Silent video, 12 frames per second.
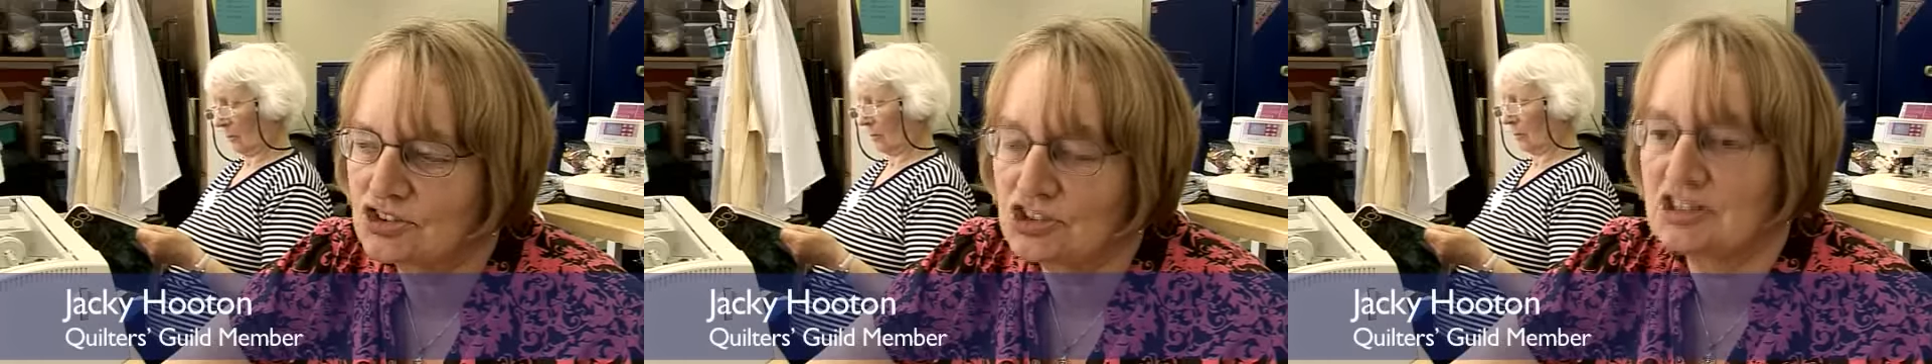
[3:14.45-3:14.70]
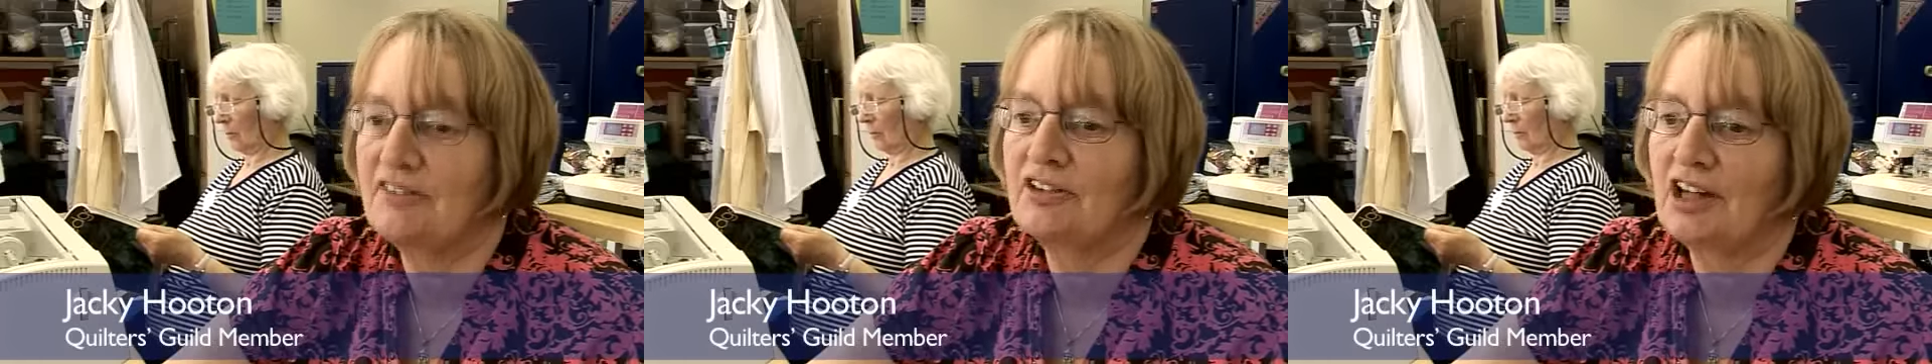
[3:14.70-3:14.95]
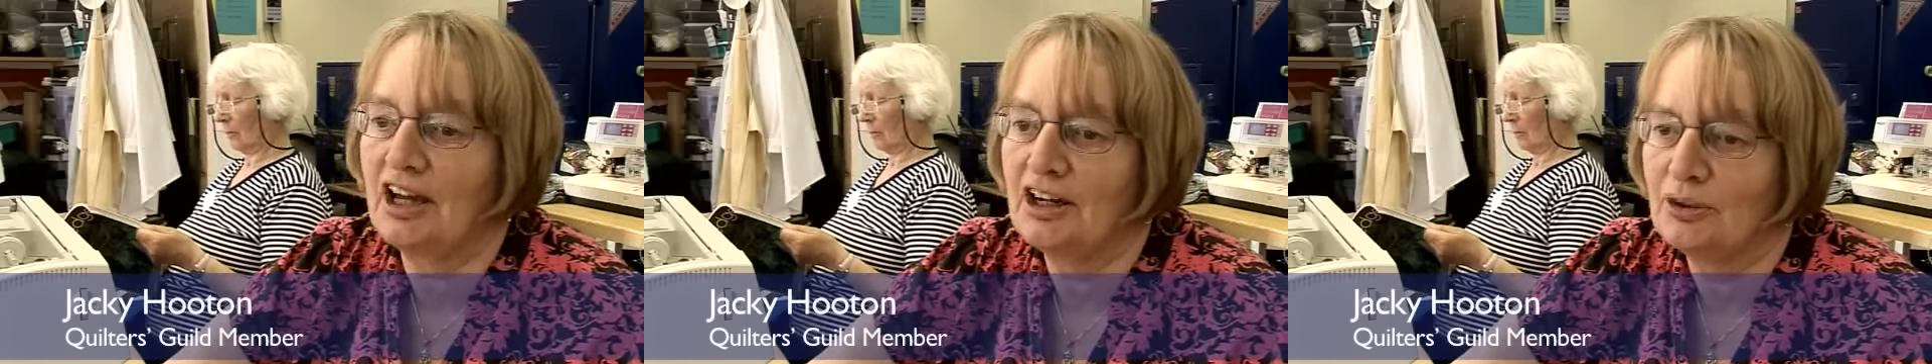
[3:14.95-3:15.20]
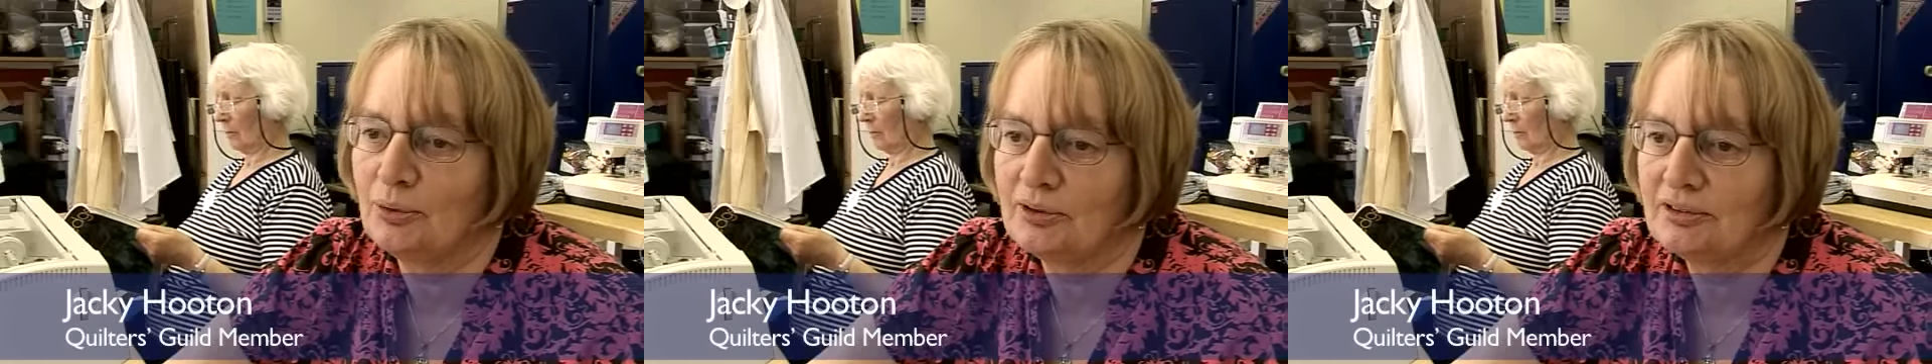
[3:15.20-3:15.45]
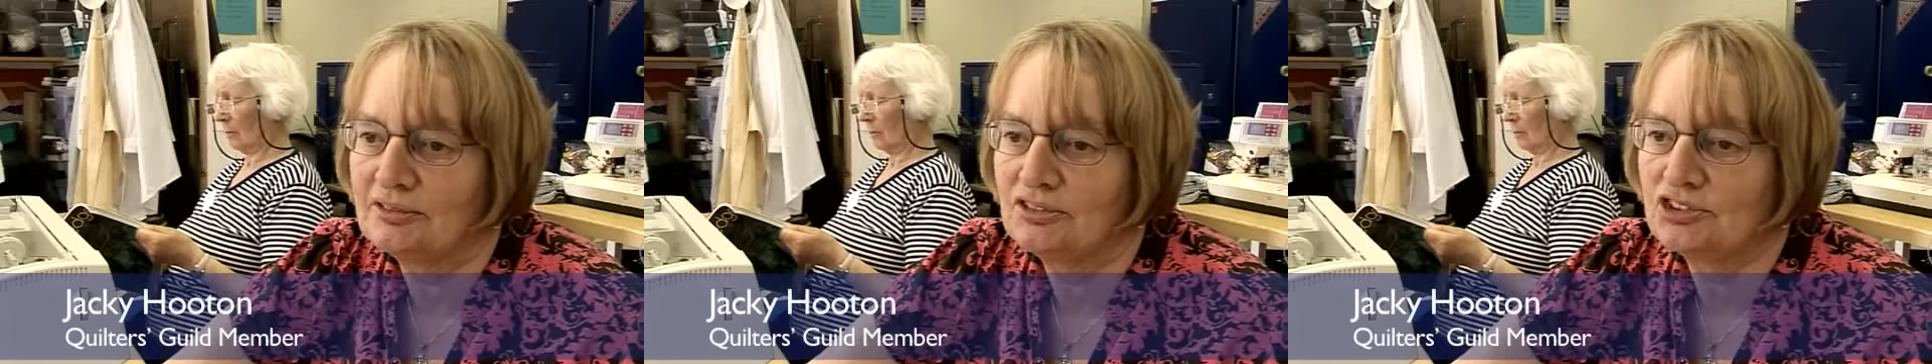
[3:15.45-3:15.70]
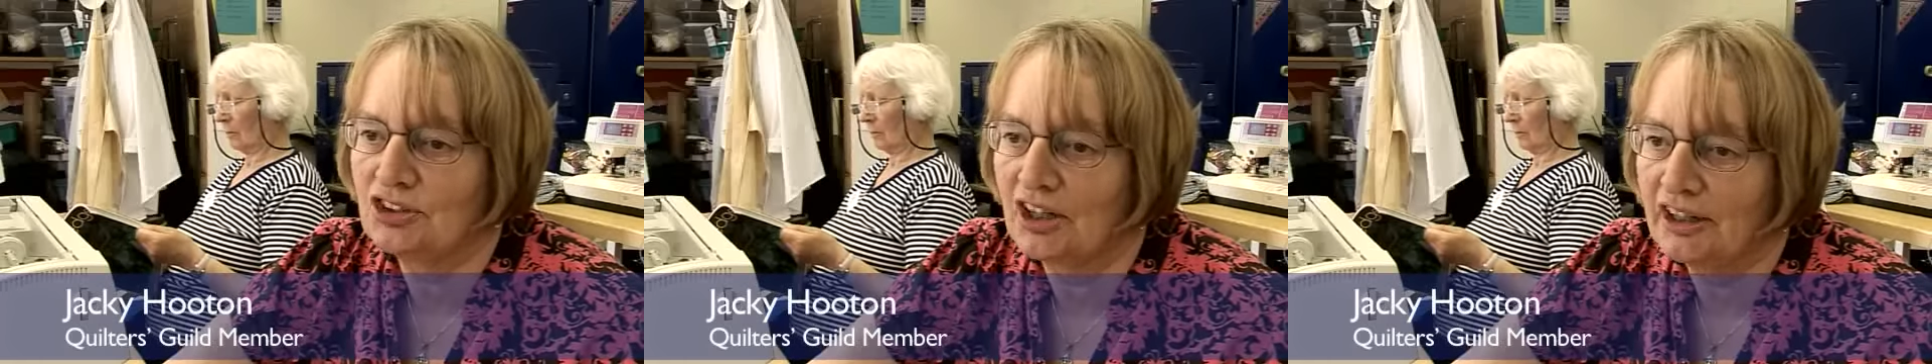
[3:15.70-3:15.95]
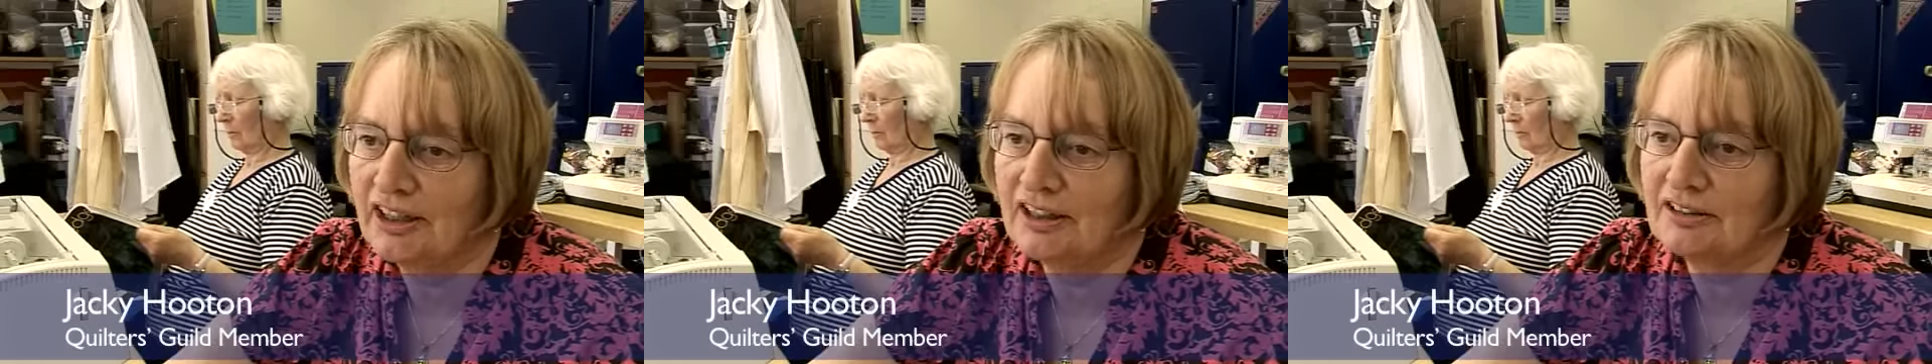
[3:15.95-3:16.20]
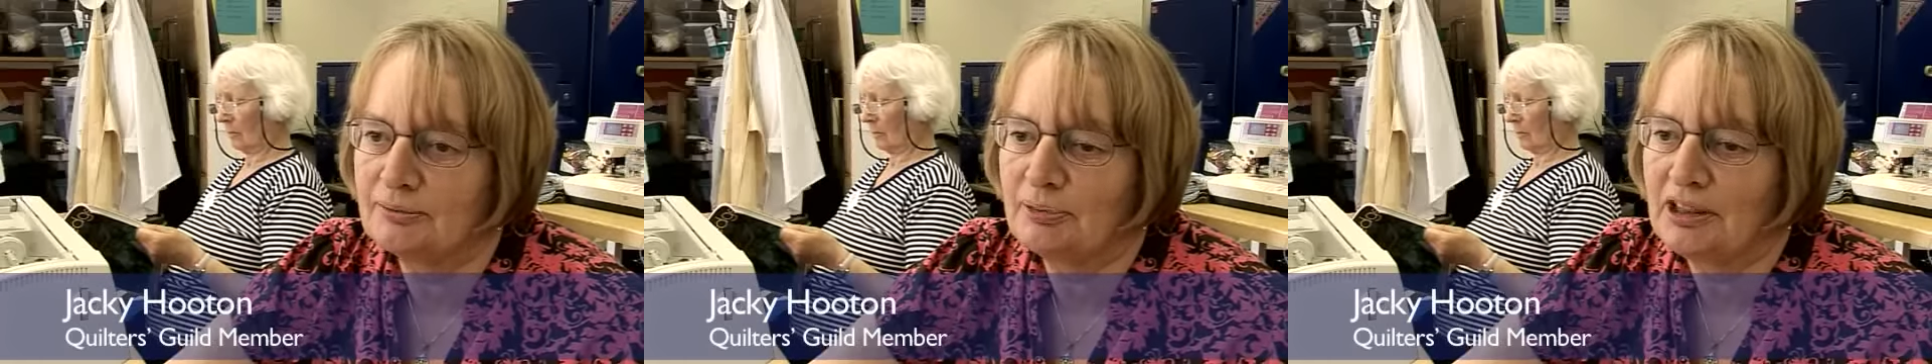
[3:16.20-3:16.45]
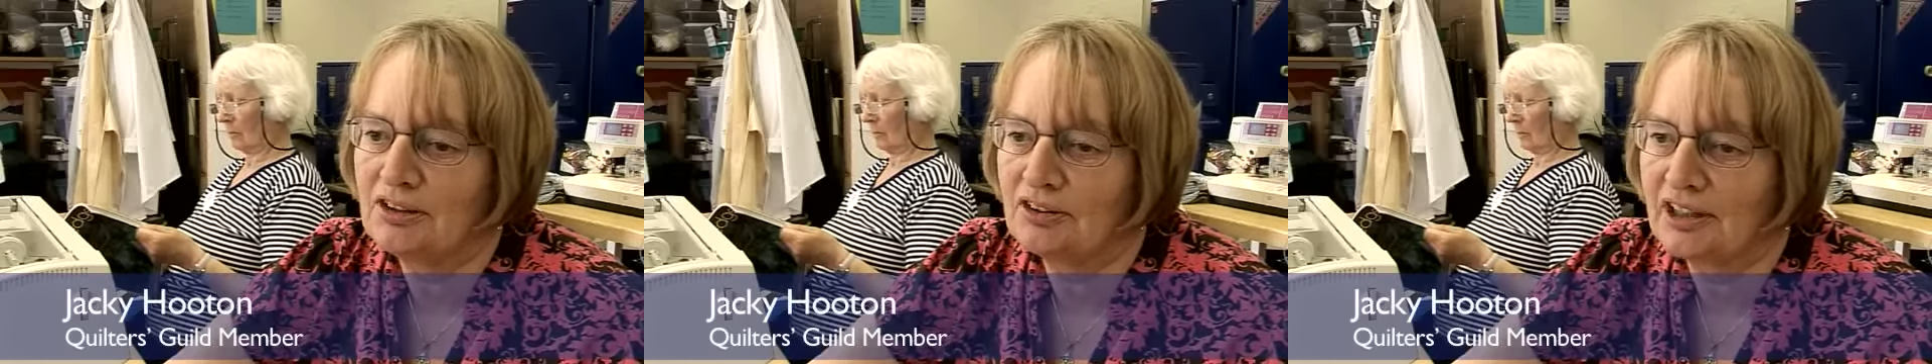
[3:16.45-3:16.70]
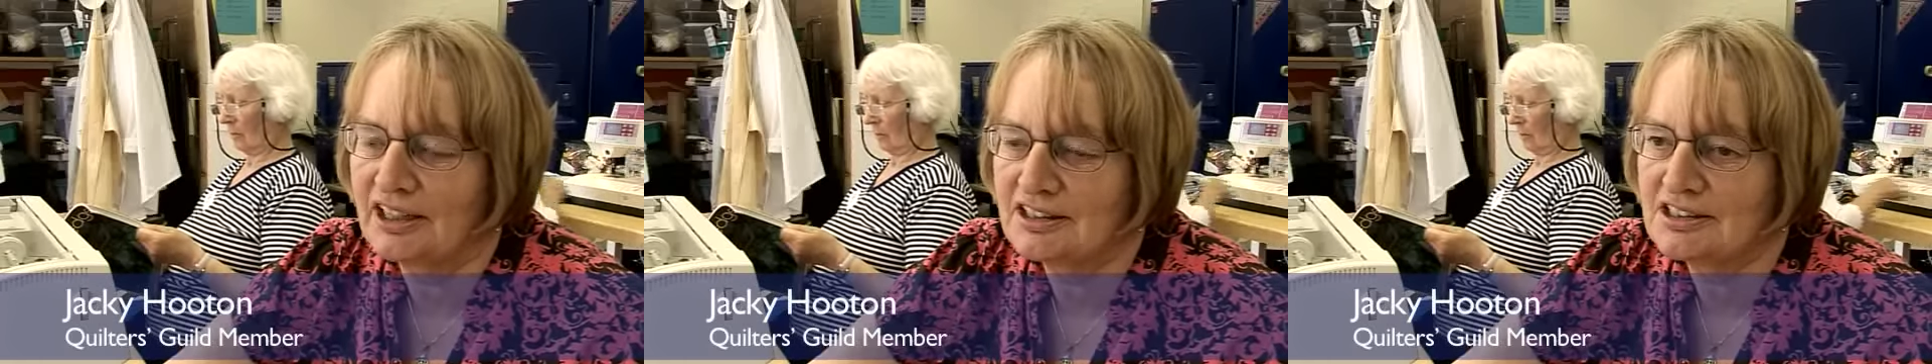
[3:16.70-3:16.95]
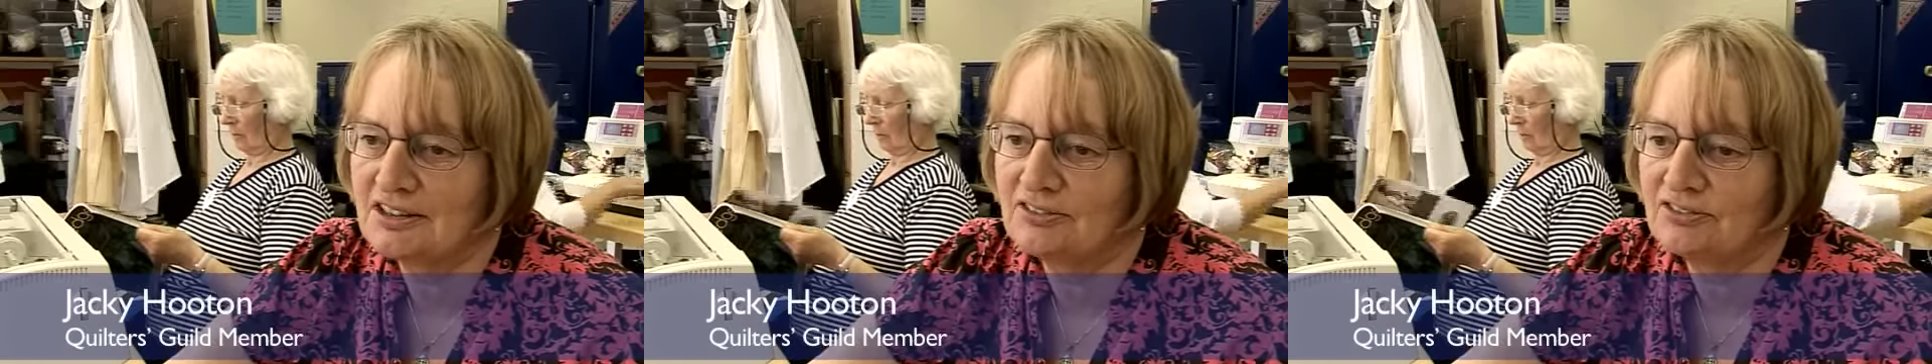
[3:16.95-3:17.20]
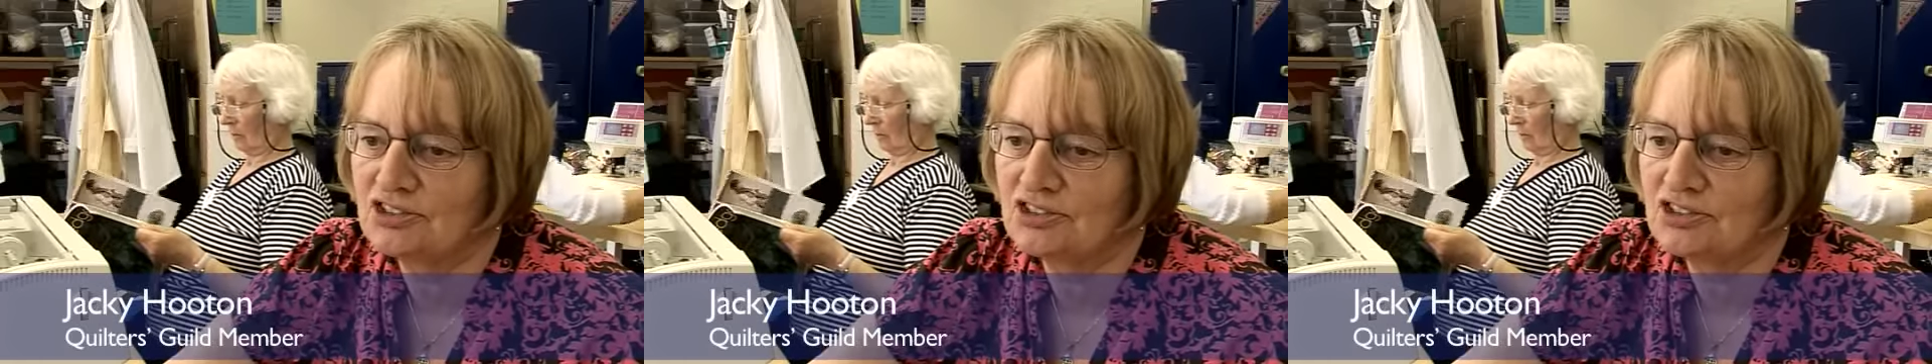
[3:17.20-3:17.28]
just have a go. Try it, be creative,